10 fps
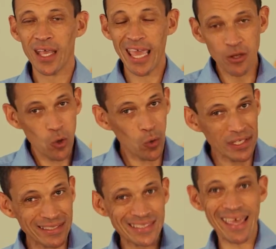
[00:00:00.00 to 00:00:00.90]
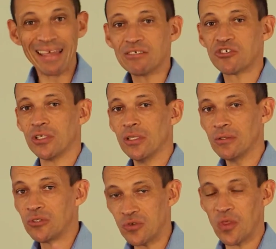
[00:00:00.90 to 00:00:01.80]
can call attention
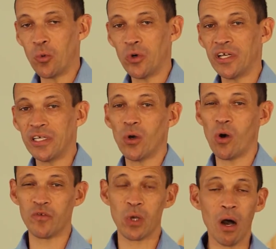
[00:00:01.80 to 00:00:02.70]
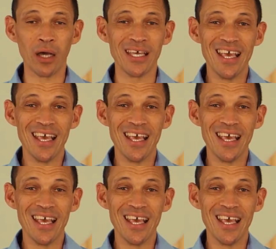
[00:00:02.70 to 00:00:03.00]
to the Word of God,